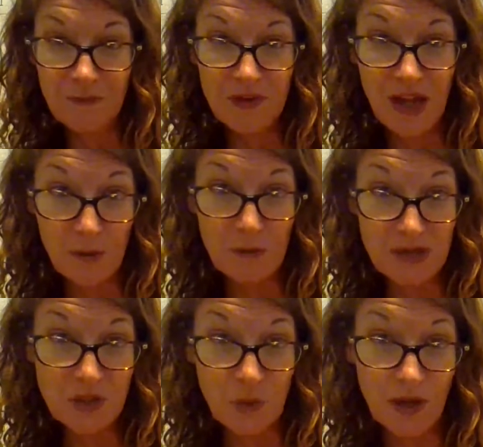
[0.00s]
That would
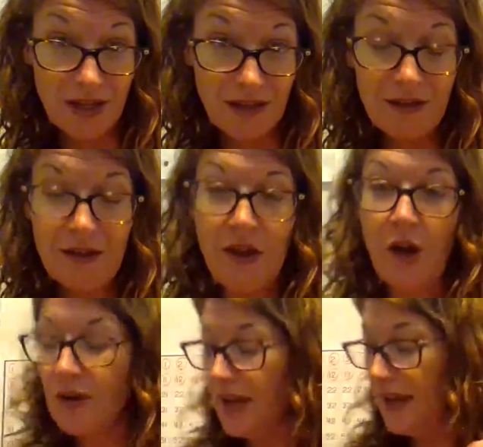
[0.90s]
be 20.
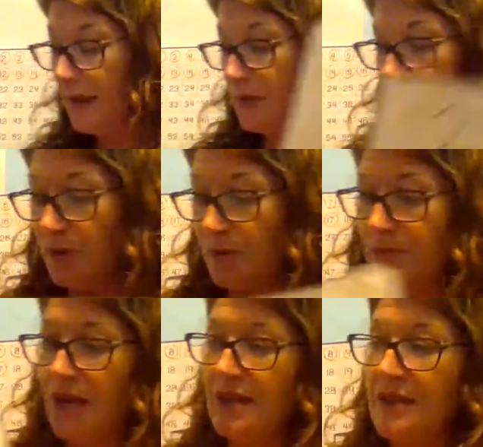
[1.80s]
Okay, I'm going to put
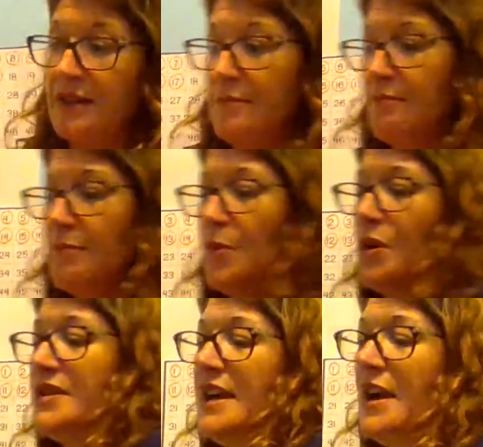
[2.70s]
my
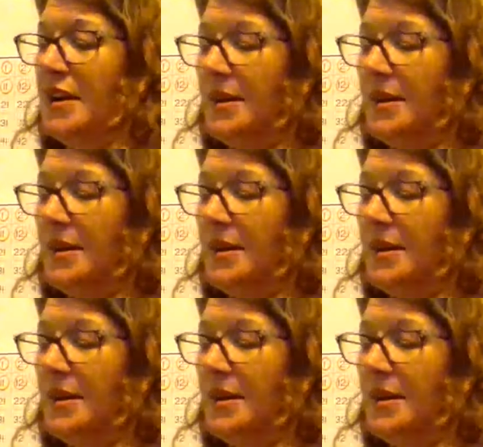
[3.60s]
board down.